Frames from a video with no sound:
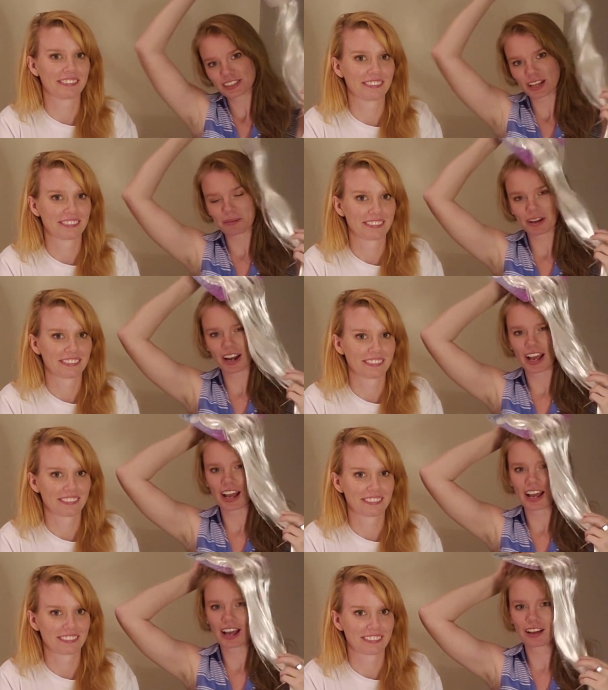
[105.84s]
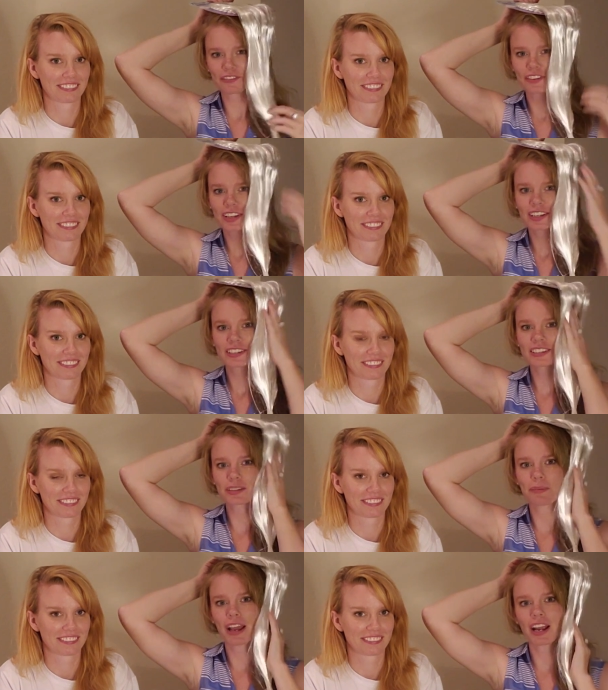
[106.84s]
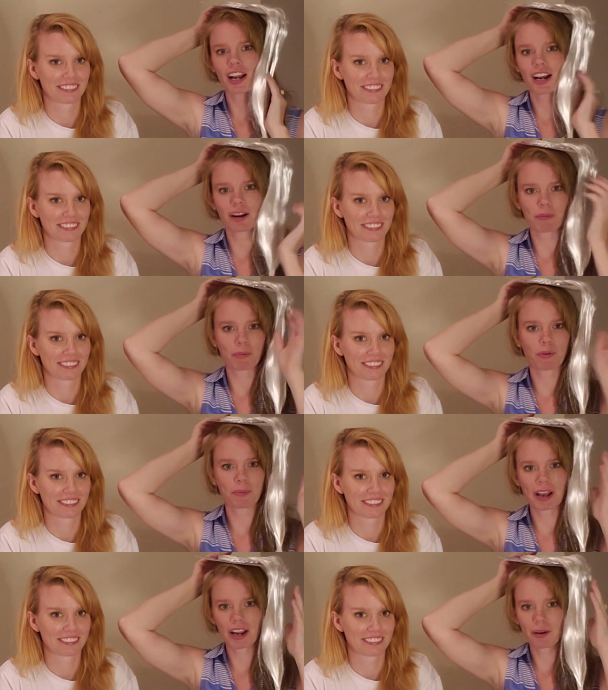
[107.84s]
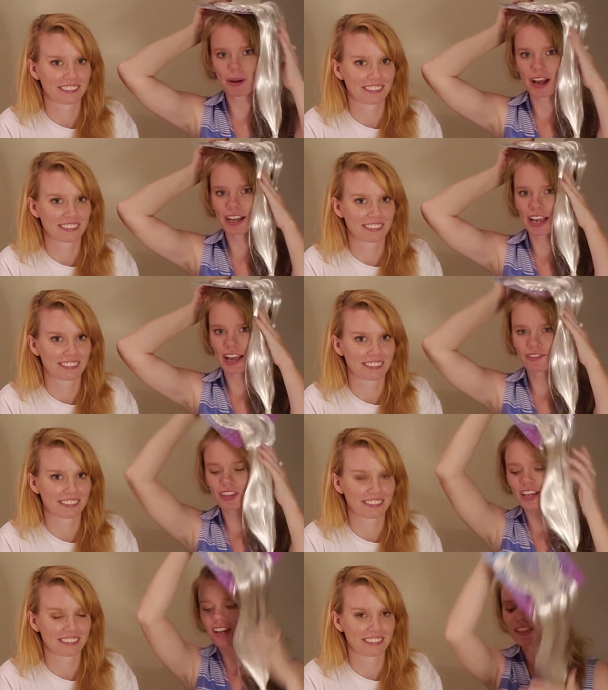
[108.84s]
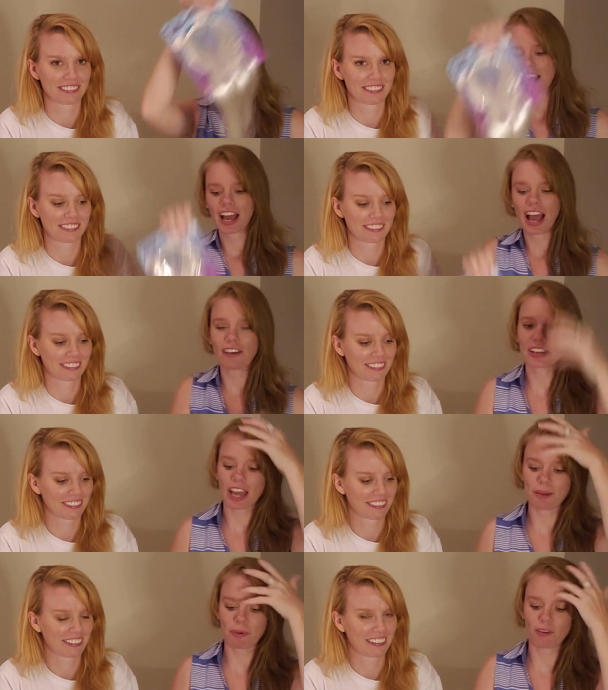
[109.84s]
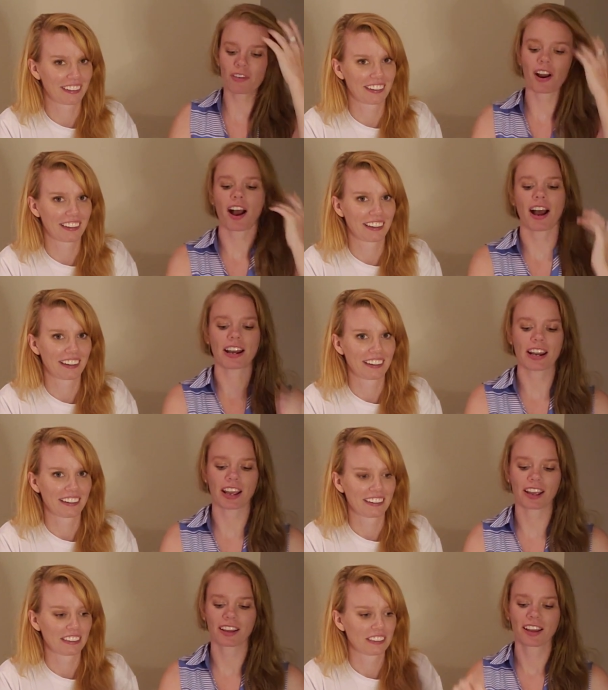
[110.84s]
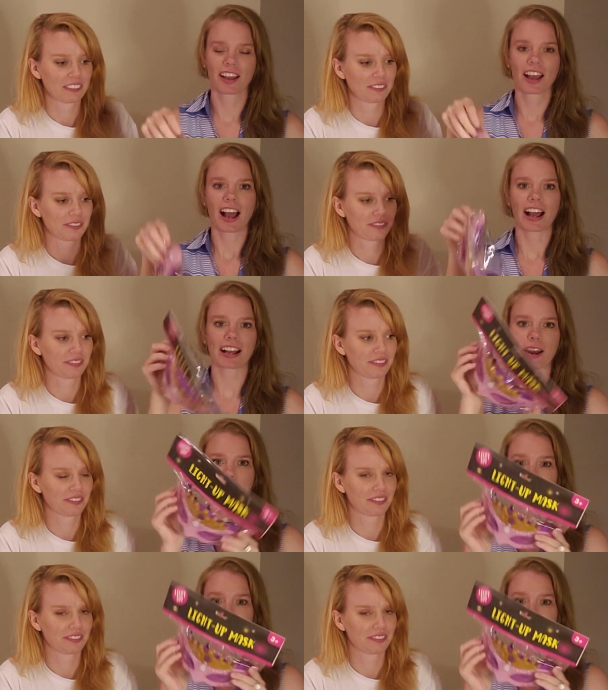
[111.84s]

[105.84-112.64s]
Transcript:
Speaker 1: So I'm gonna have some hair. I'm gonna pull my hair back. Have this. Have a cape over it hiding. I got a